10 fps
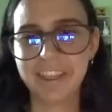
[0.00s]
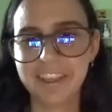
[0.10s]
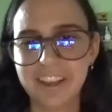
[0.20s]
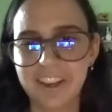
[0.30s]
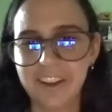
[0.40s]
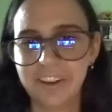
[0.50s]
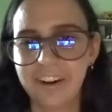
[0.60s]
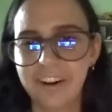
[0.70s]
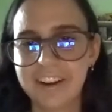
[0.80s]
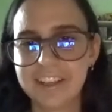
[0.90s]
thing
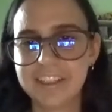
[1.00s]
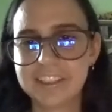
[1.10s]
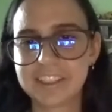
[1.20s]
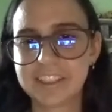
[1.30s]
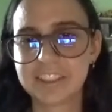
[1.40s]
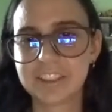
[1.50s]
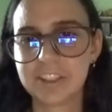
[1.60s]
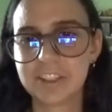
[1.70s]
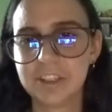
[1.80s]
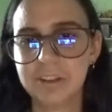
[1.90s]
here is
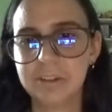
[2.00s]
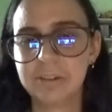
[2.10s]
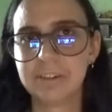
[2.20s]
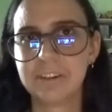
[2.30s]
to